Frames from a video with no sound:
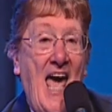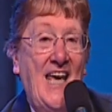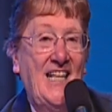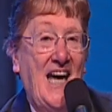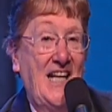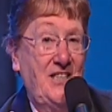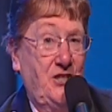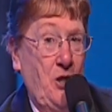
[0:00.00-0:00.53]

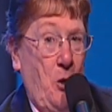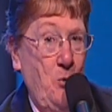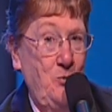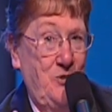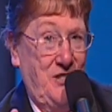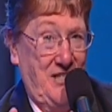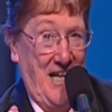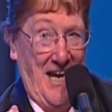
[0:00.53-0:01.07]
And I
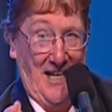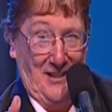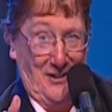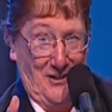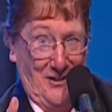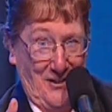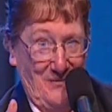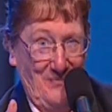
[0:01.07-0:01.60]
don't
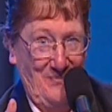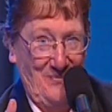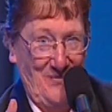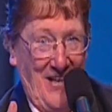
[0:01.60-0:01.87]
text.